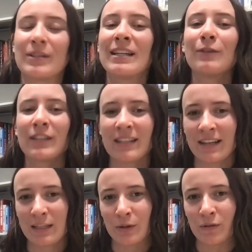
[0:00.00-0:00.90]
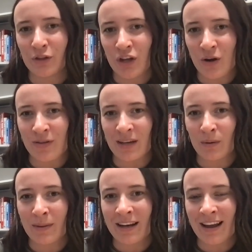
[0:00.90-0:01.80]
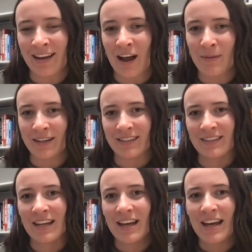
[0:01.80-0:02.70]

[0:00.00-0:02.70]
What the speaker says: several studies which have shown that women in economics